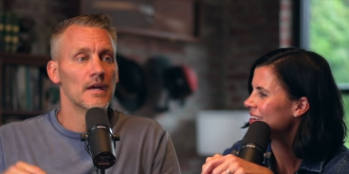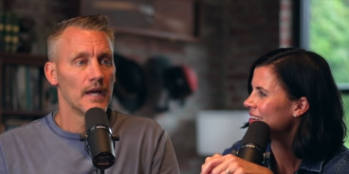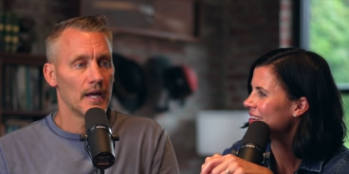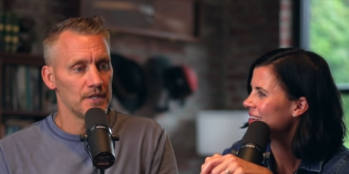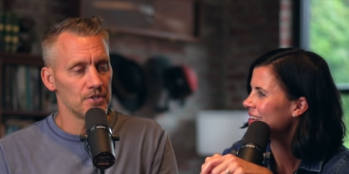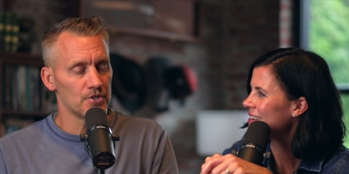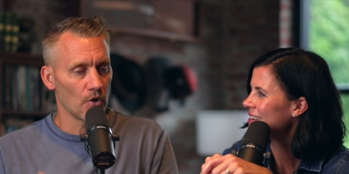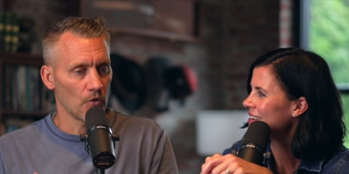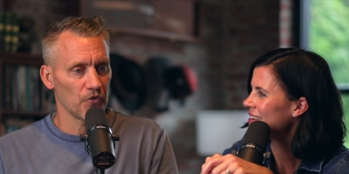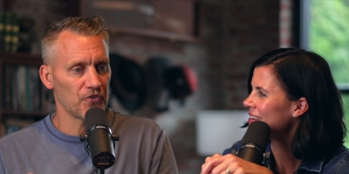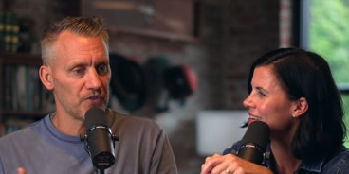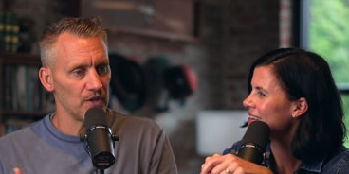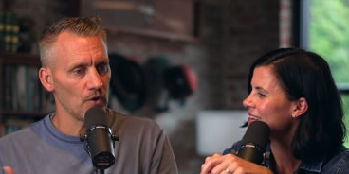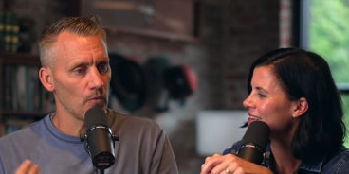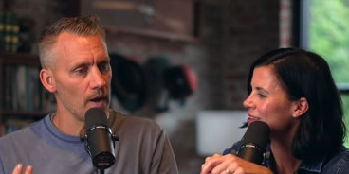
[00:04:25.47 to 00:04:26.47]
Speaker 1: And you don't
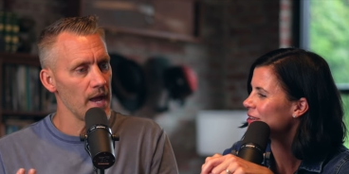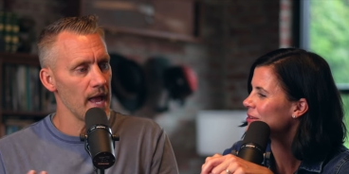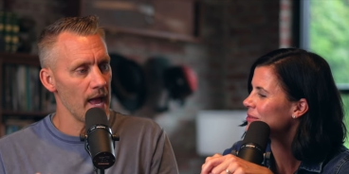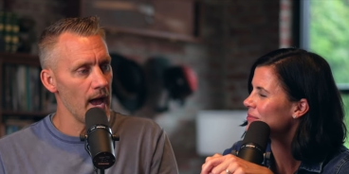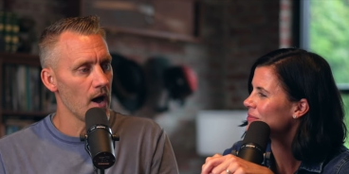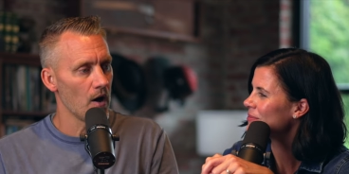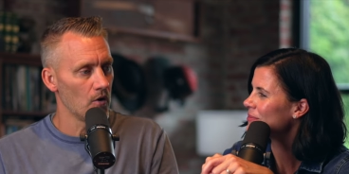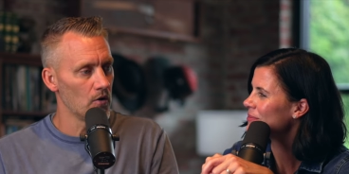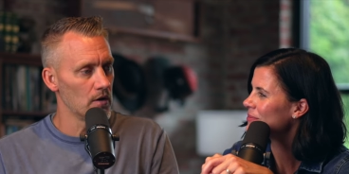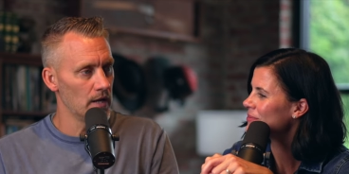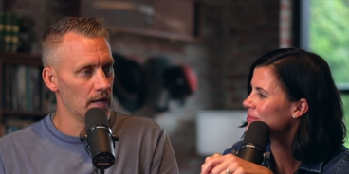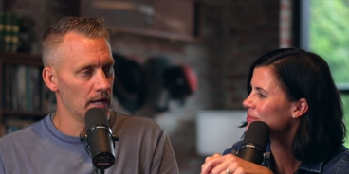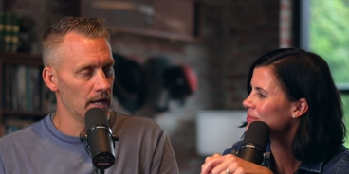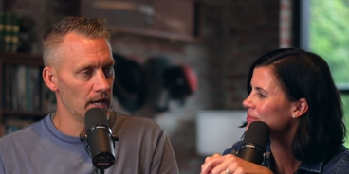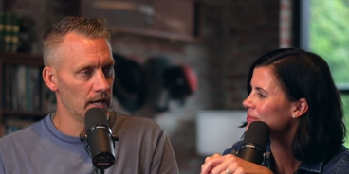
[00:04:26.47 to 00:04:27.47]
see a way out.
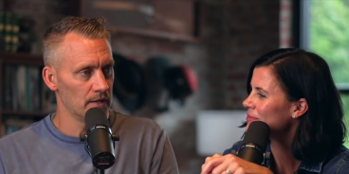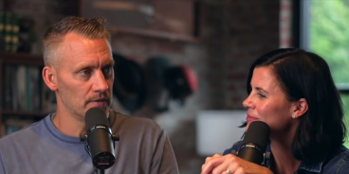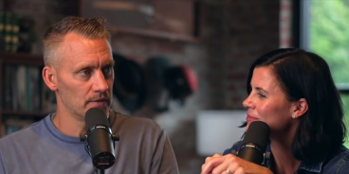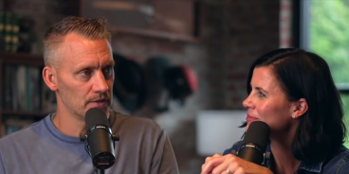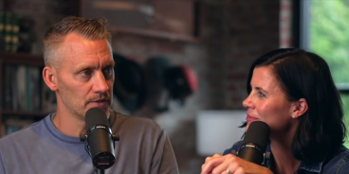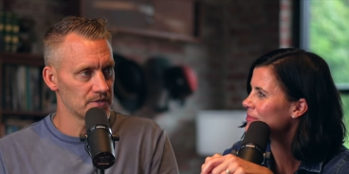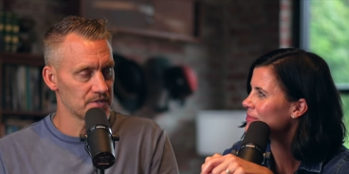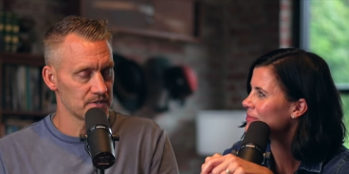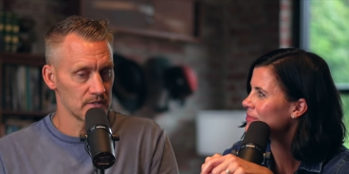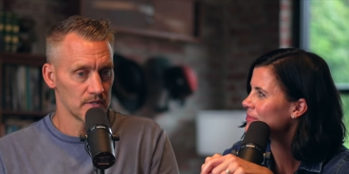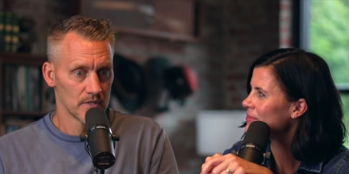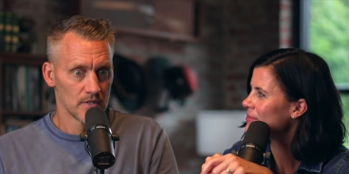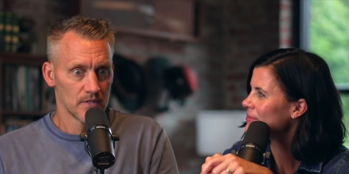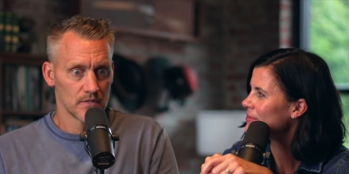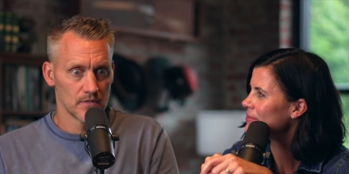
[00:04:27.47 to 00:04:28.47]
And there's
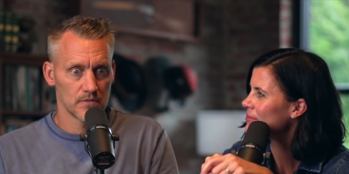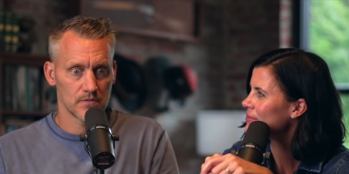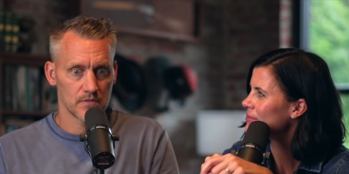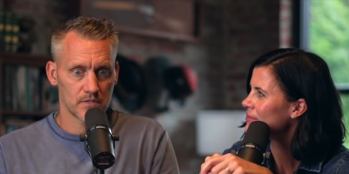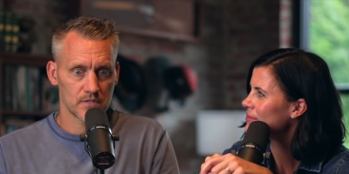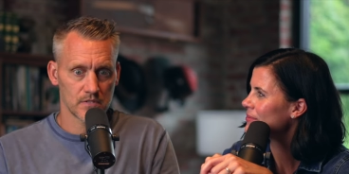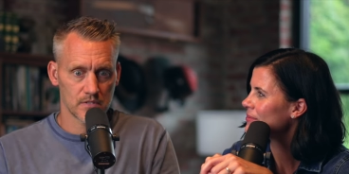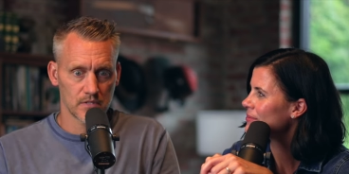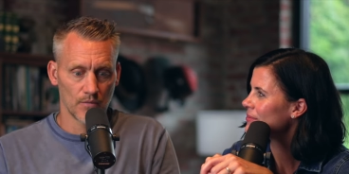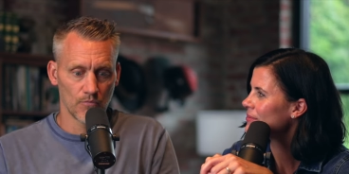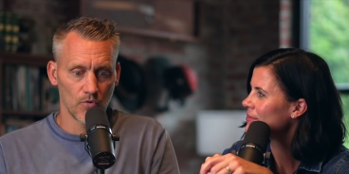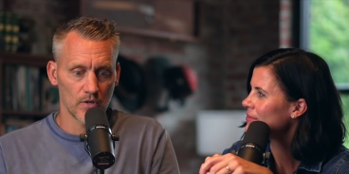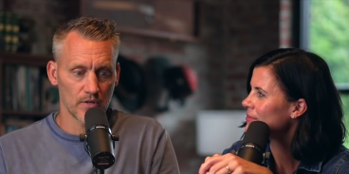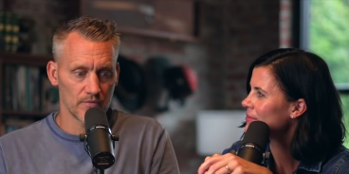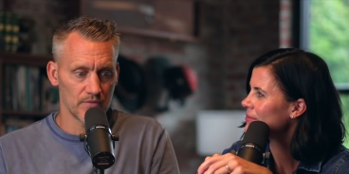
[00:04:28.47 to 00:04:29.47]

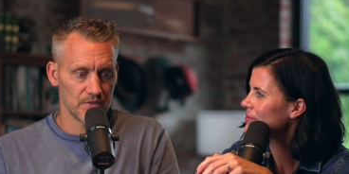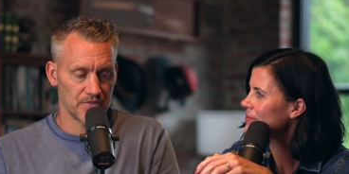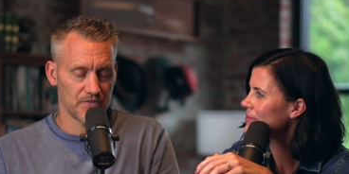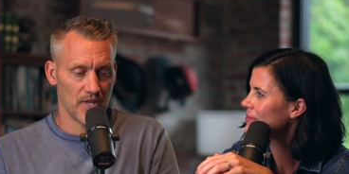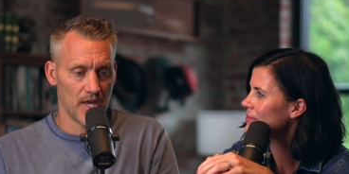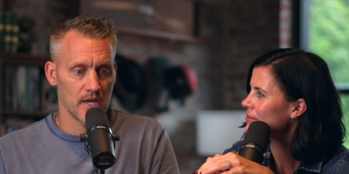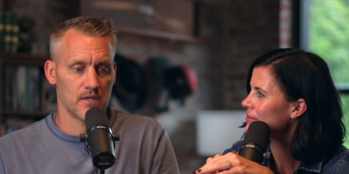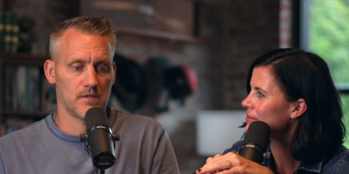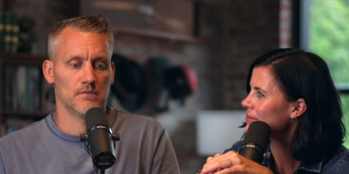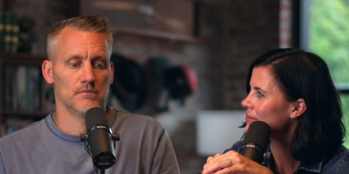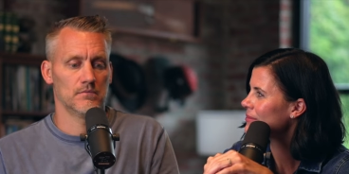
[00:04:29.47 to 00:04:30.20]
somewhat of this, like,